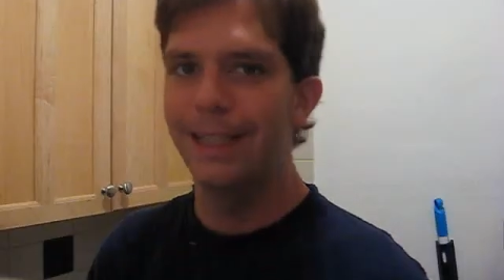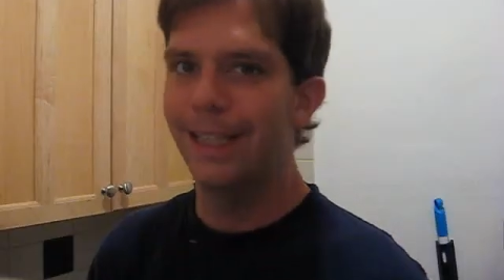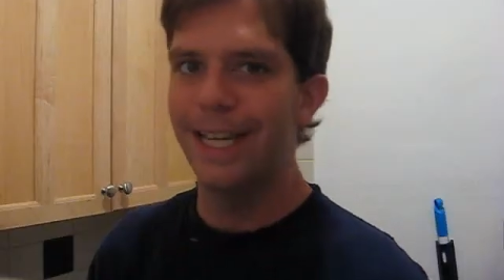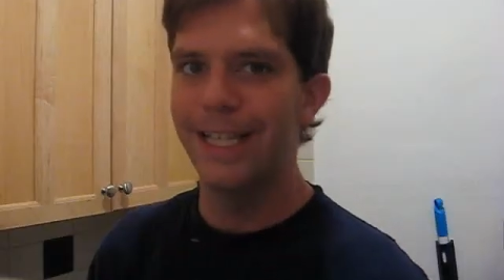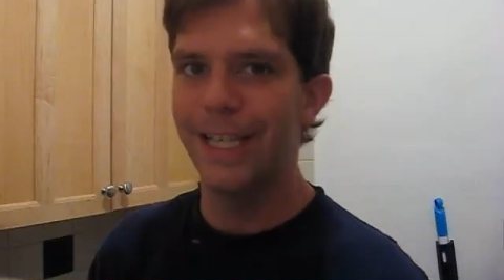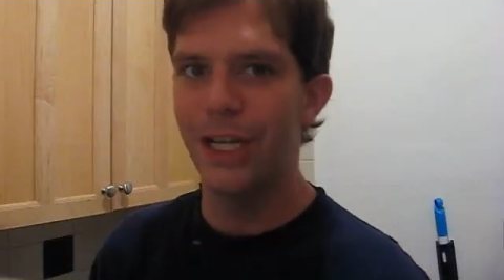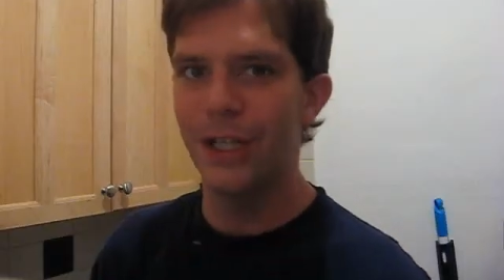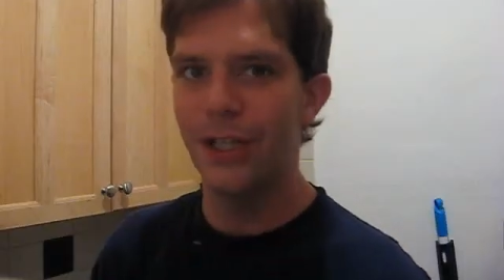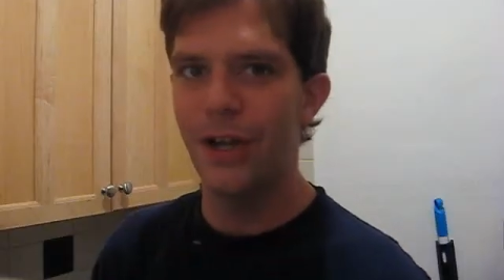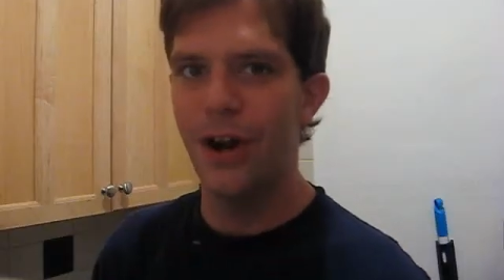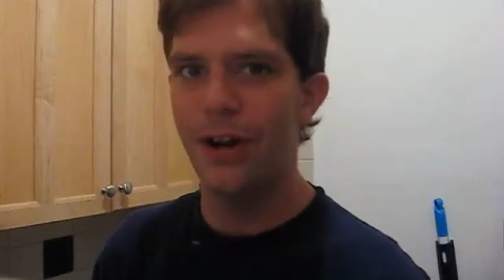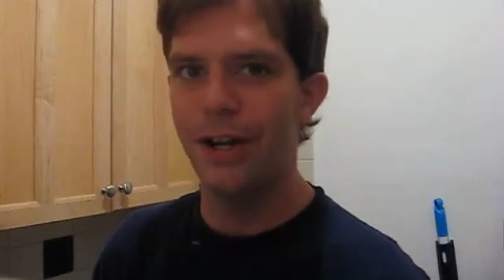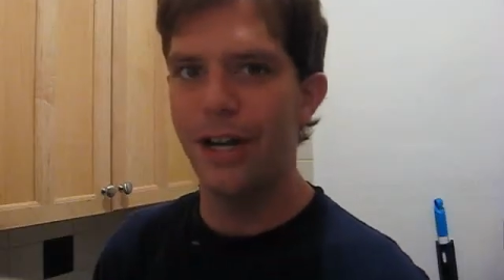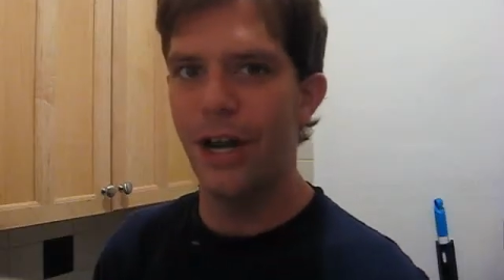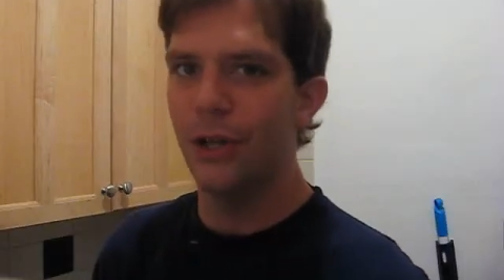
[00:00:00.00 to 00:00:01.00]
Let's get
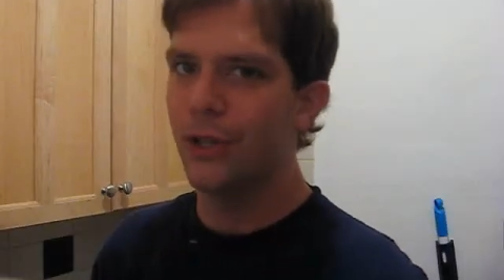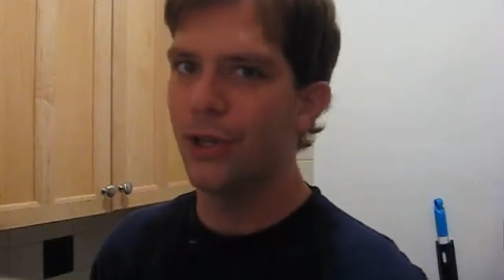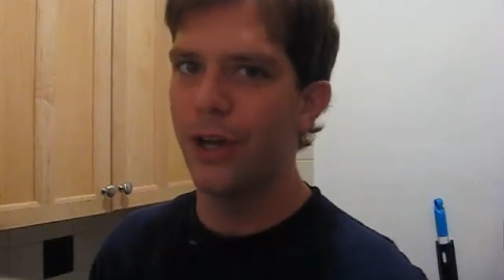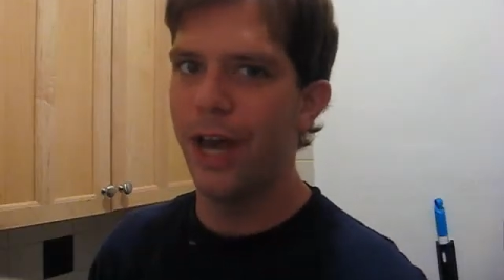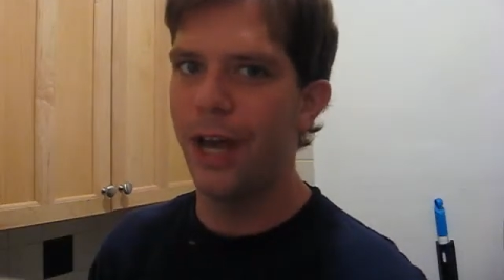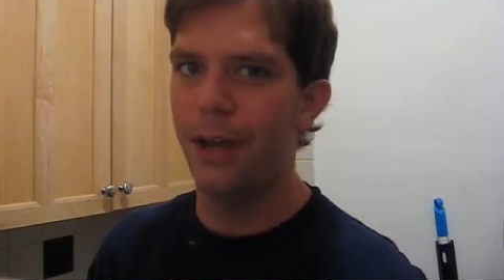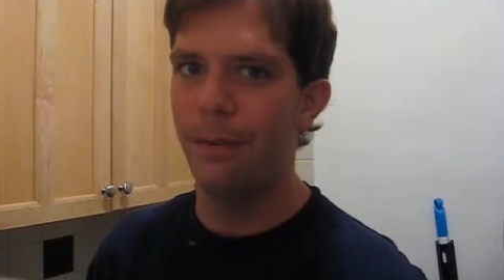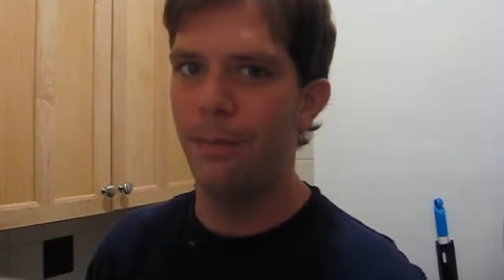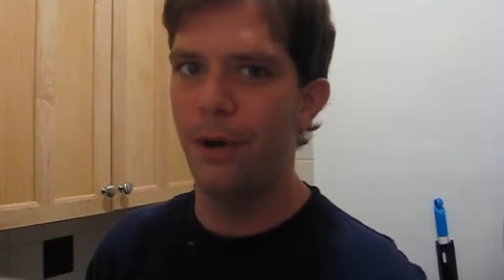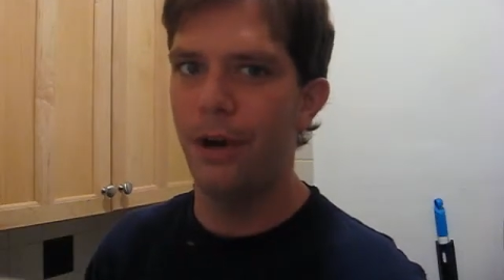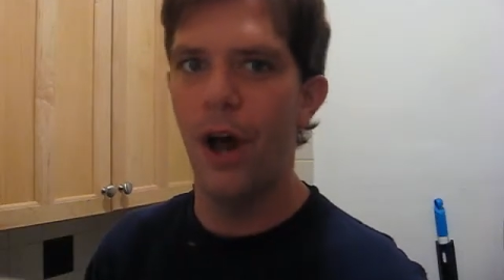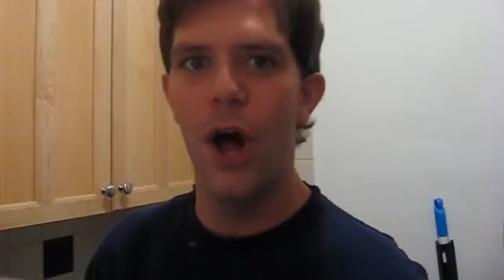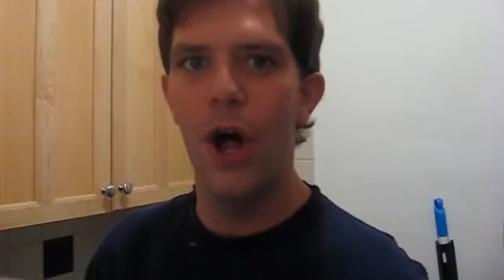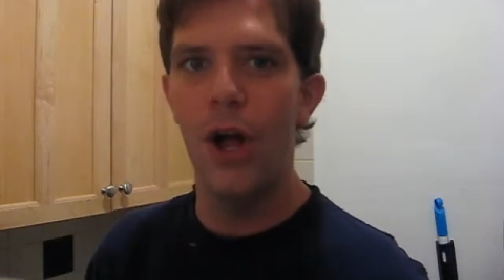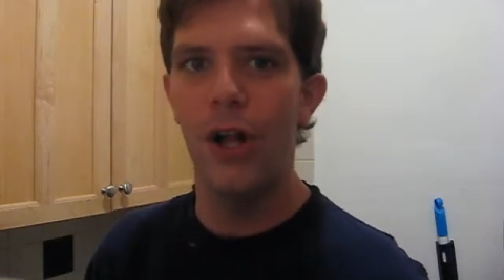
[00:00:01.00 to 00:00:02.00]
started, and I'll show you how you put
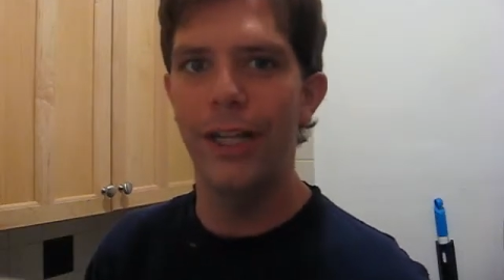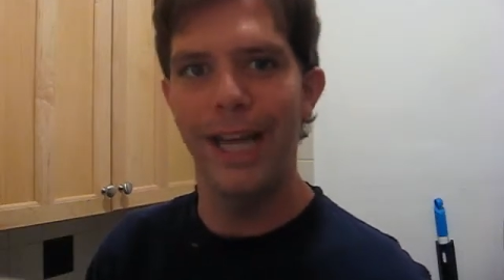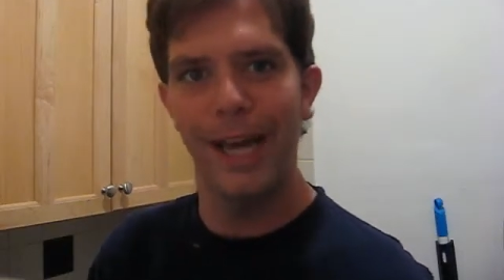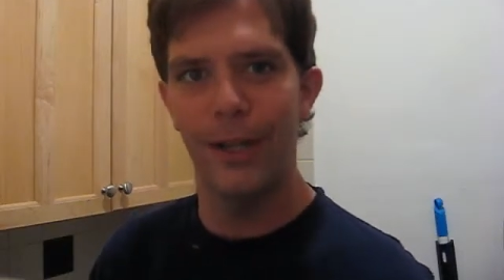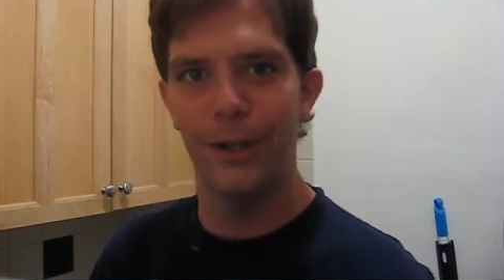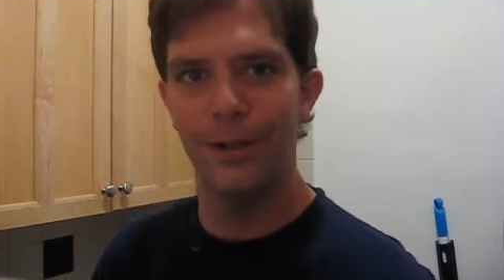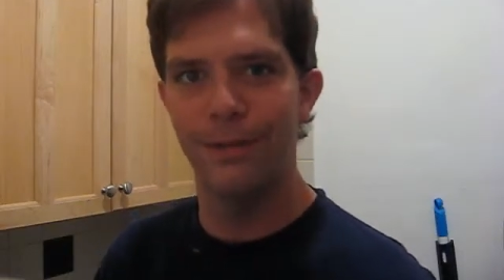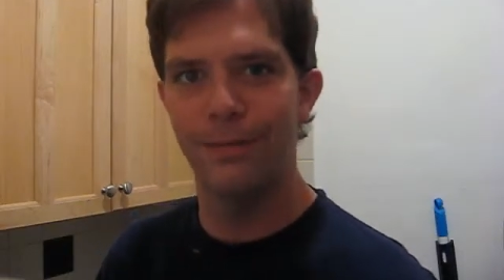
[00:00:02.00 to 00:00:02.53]
it all together.